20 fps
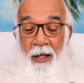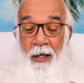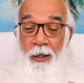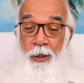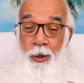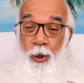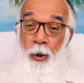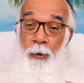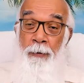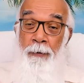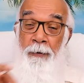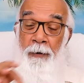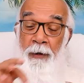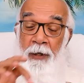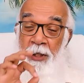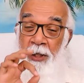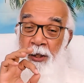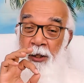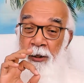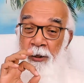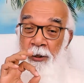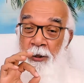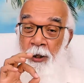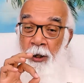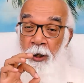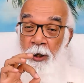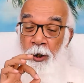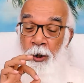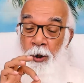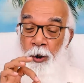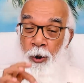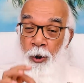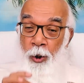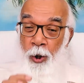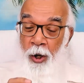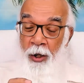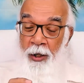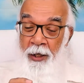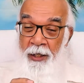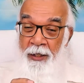So first is the
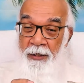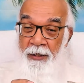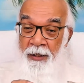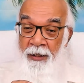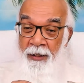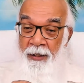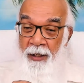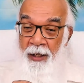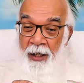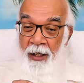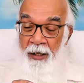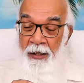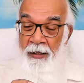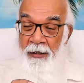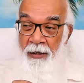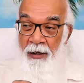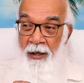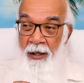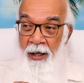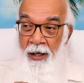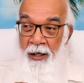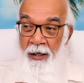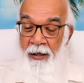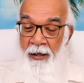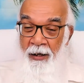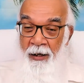knowledge in the intellect